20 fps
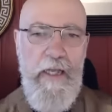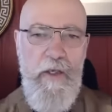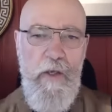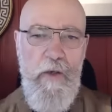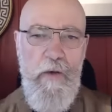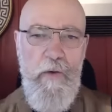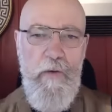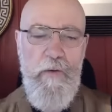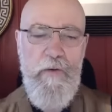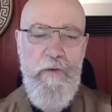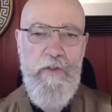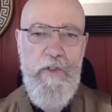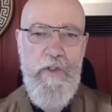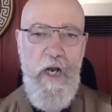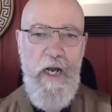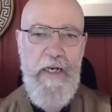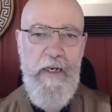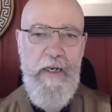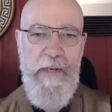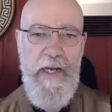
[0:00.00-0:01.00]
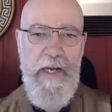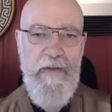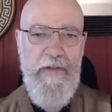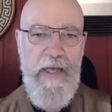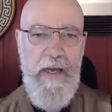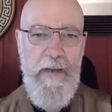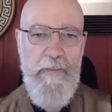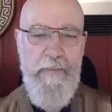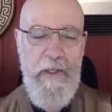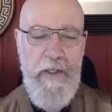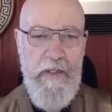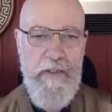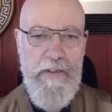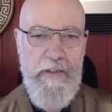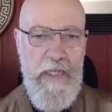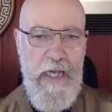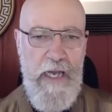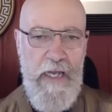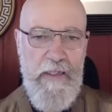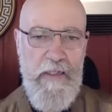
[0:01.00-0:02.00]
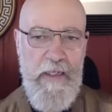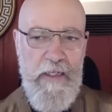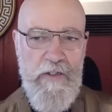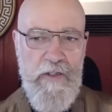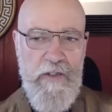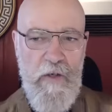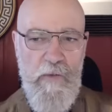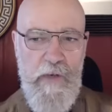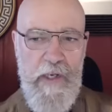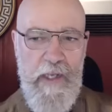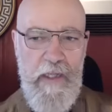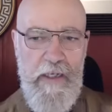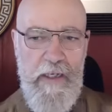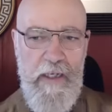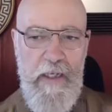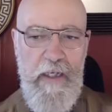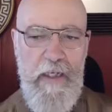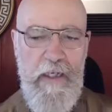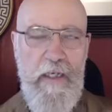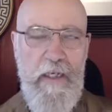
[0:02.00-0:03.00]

you talk about that? Because that is a really,